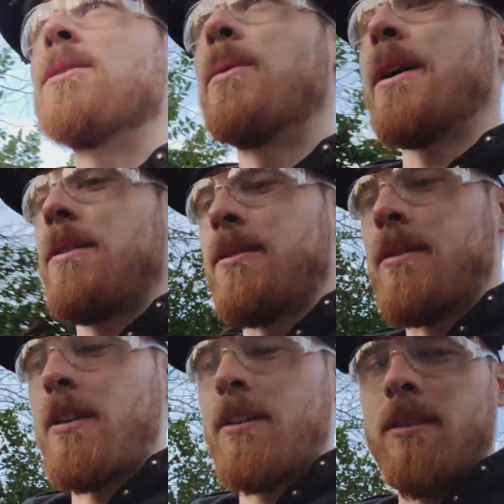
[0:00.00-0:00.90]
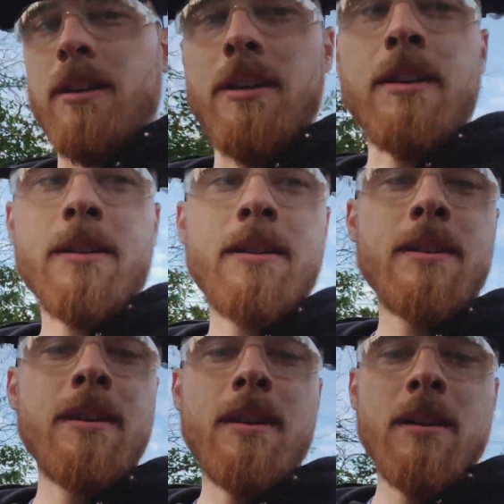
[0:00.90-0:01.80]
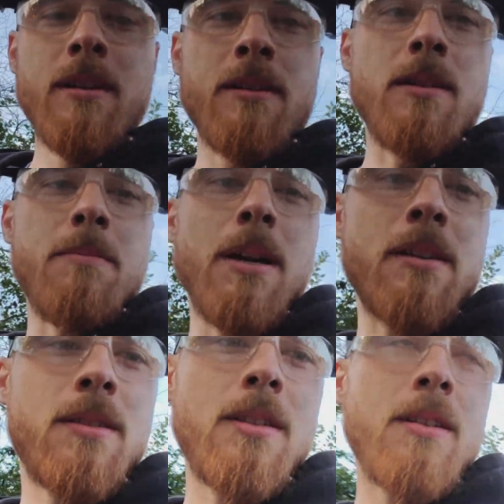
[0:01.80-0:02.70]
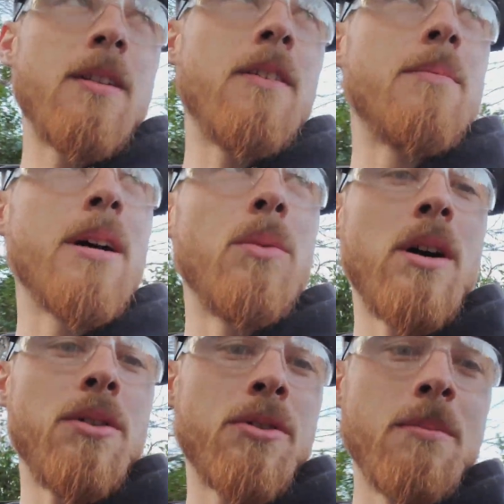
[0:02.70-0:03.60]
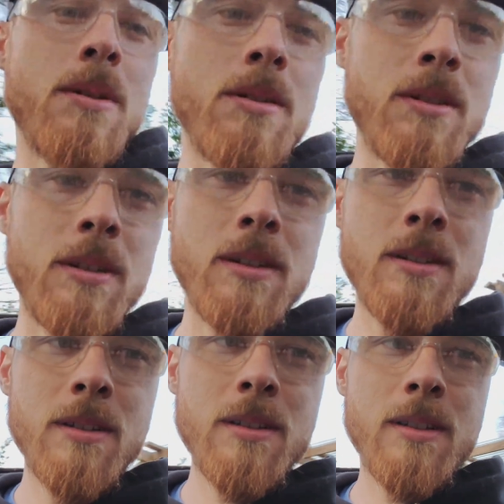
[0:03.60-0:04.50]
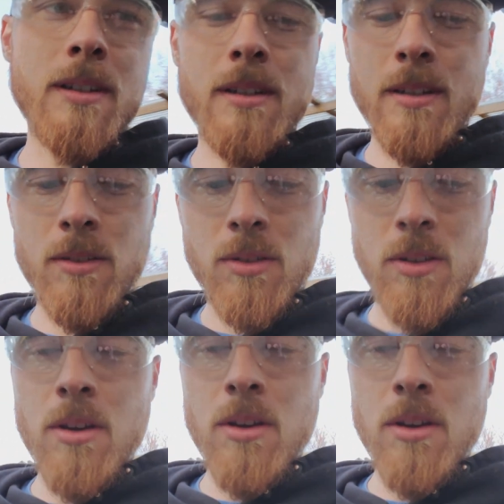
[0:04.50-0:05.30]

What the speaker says: welding done there to the best of my welder's ability. It is